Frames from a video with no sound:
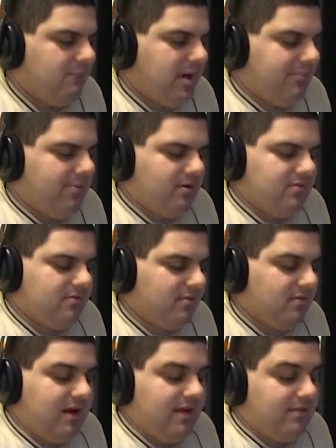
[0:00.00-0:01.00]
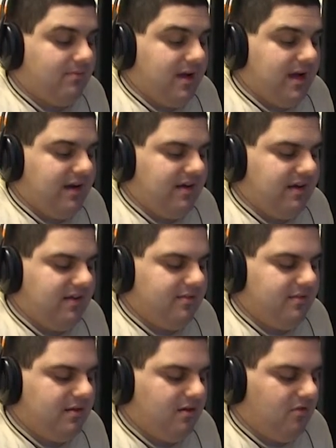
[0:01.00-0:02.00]
My personal thoughts about it
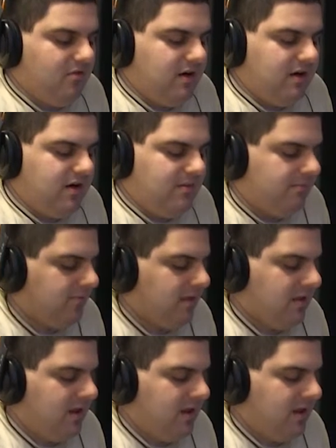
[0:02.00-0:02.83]
is, you know what, um,